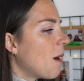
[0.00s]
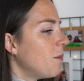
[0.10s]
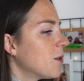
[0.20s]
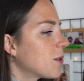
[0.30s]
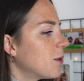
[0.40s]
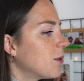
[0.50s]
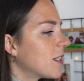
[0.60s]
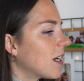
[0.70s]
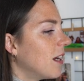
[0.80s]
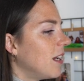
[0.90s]
I'm used to
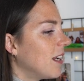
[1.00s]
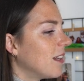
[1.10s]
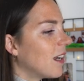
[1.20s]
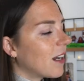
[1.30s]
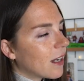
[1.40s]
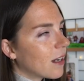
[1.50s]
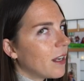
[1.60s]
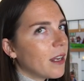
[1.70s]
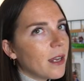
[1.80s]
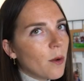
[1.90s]
designing
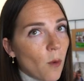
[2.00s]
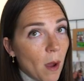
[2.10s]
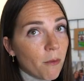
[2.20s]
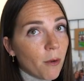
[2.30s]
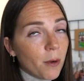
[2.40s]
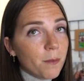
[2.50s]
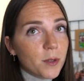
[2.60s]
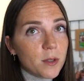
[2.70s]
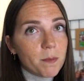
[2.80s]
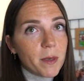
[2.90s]
directly in Webflow
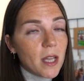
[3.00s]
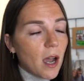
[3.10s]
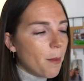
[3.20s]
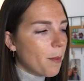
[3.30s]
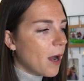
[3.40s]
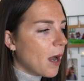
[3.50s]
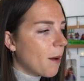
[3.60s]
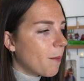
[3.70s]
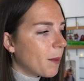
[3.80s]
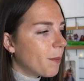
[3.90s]
to speed up
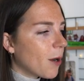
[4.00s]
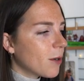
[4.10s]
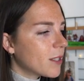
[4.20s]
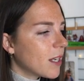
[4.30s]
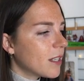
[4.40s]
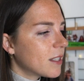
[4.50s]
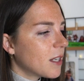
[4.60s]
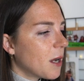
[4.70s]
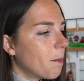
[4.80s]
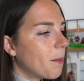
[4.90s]
uh, my process
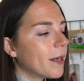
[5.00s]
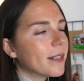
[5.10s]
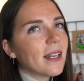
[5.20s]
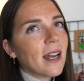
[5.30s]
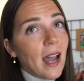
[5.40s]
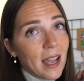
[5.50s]
uh, but uh,